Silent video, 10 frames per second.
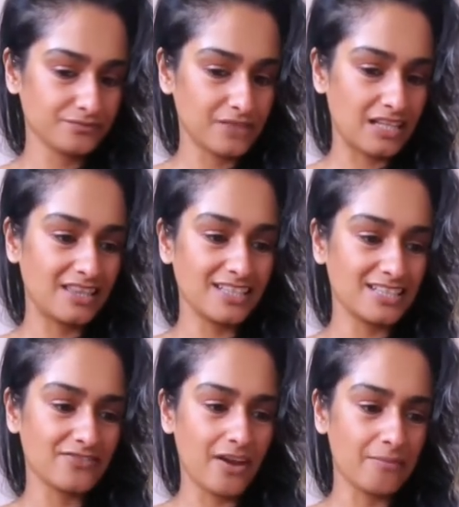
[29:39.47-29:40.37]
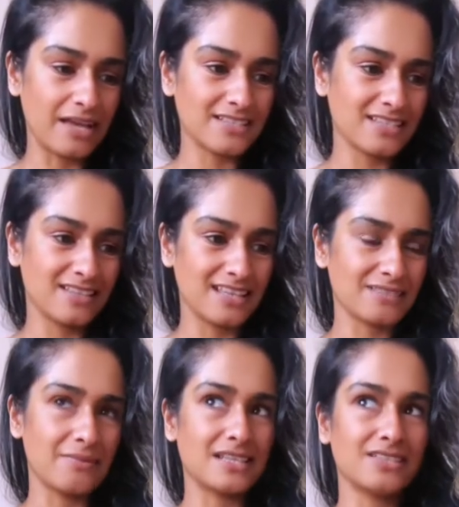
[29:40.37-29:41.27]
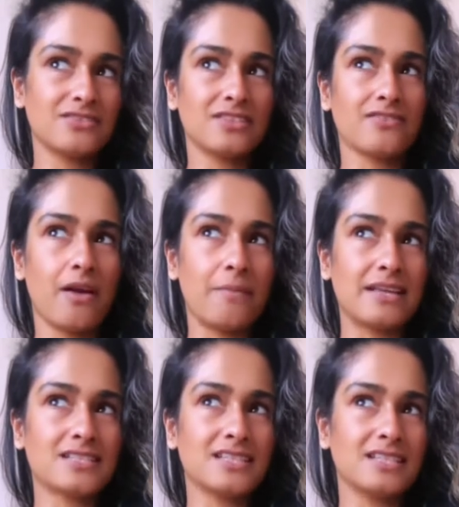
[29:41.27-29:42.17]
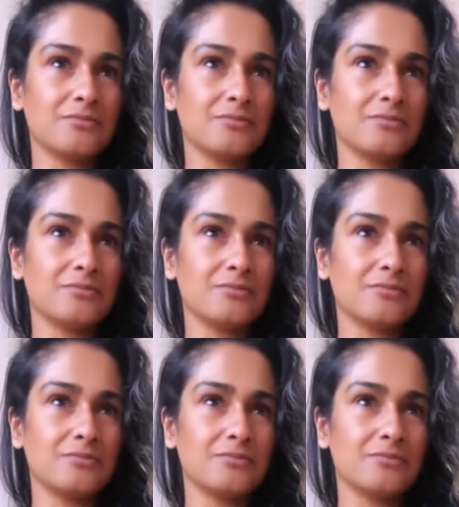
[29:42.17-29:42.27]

And I think the divine masculine, that's massive for the divine masculine,